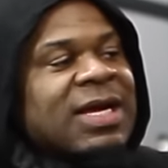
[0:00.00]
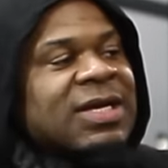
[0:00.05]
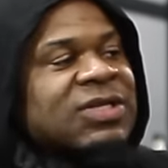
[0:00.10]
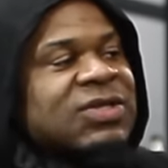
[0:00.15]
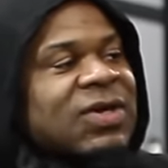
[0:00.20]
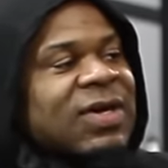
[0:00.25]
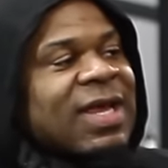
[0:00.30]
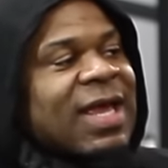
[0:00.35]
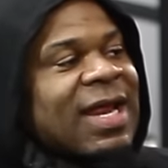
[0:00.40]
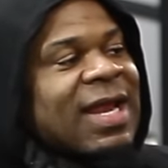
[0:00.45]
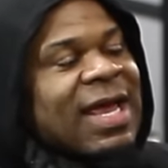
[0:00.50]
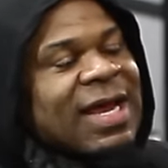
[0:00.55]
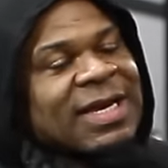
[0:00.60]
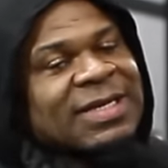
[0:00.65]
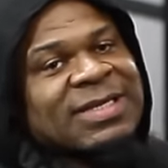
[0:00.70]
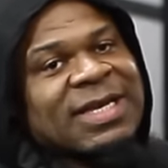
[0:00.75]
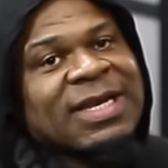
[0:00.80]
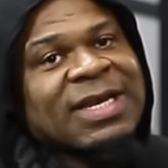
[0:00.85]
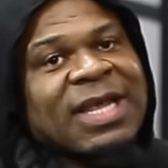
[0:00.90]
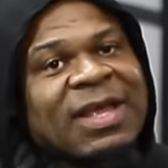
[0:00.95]
to again, like I
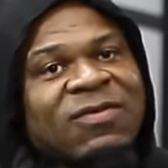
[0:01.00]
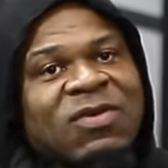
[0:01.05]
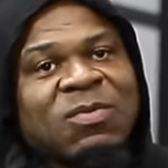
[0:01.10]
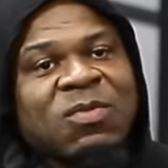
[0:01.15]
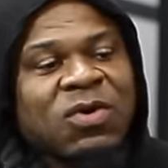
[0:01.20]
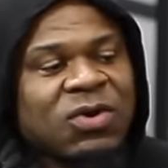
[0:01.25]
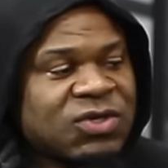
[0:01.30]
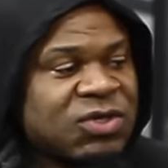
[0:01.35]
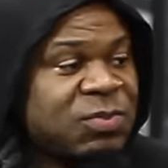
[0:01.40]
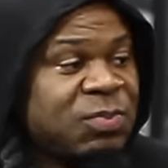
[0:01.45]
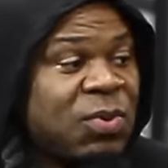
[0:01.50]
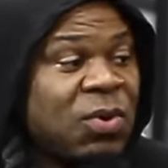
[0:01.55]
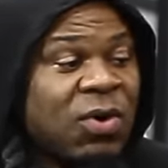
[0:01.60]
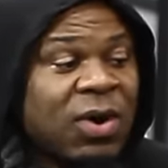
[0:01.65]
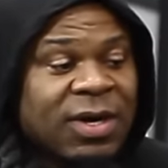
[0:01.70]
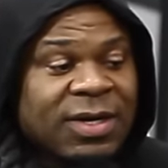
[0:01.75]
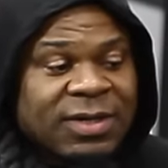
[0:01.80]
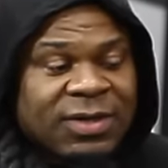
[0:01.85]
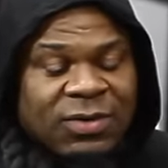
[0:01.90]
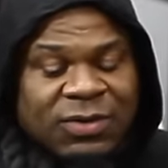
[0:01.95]
said, to give you more
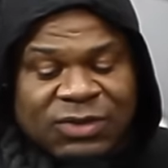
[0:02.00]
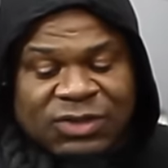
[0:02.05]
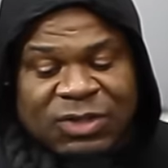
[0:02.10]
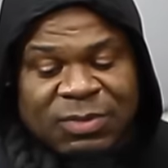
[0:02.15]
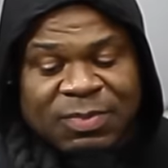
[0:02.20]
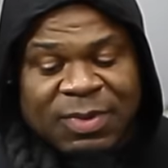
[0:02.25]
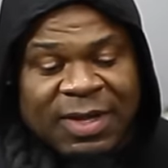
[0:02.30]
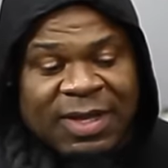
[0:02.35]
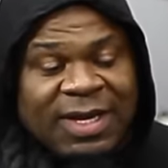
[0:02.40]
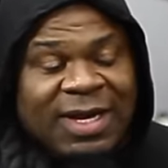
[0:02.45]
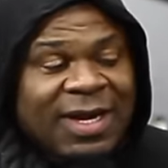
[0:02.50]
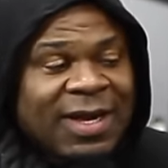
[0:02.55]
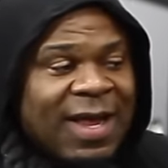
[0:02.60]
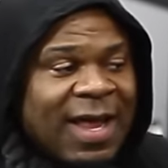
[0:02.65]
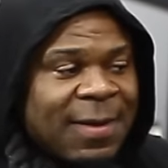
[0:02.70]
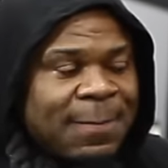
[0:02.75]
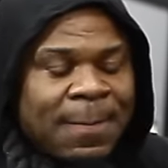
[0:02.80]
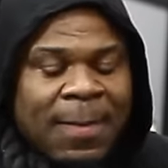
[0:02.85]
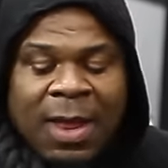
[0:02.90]
support or stability